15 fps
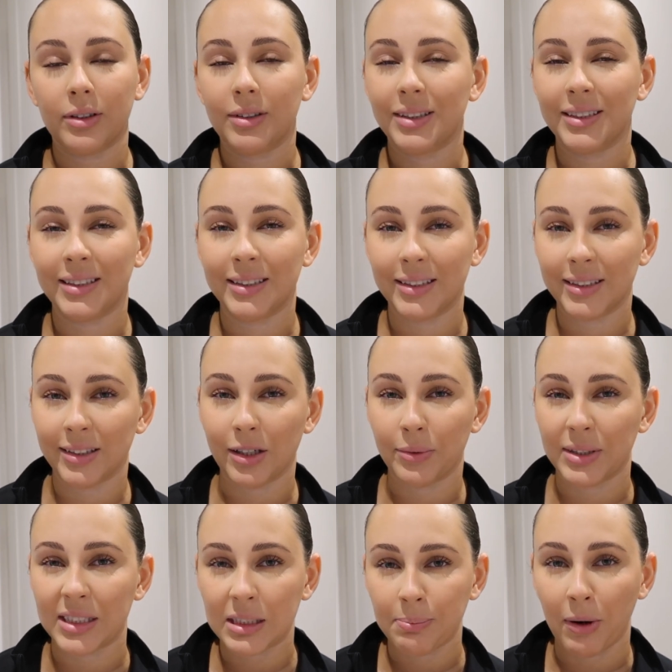I don't know,
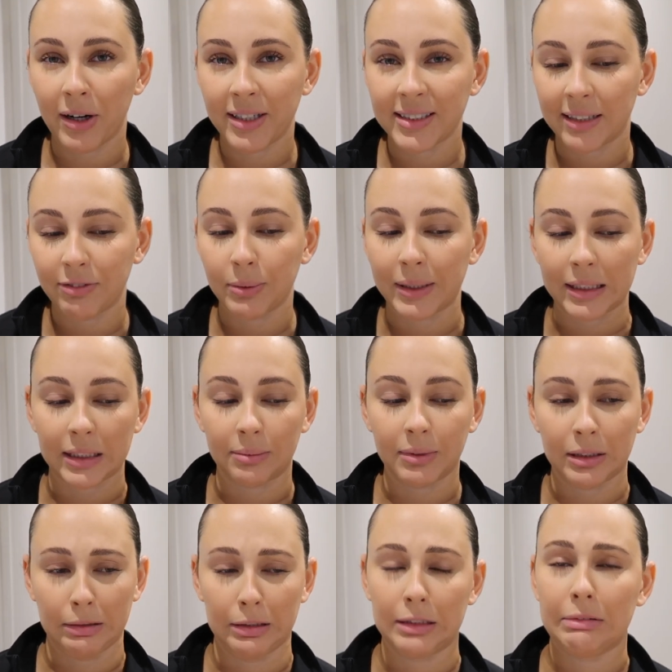the spiders everywhere that I'm
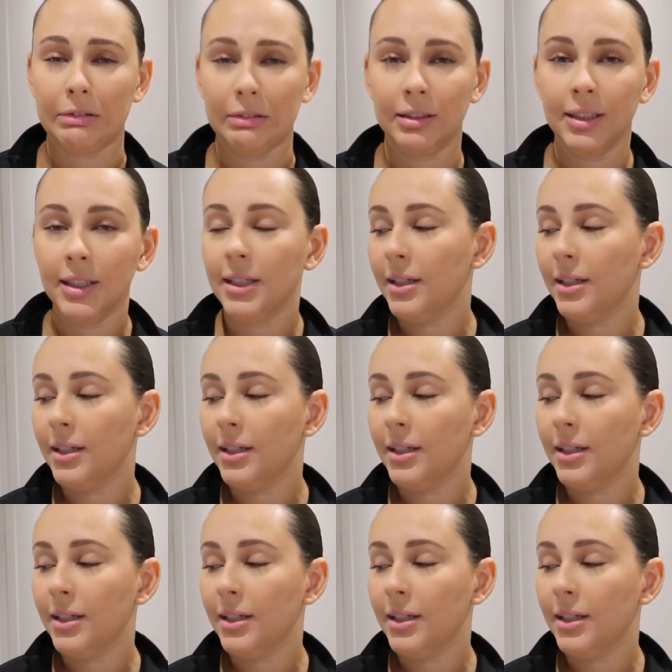kind of like, oh,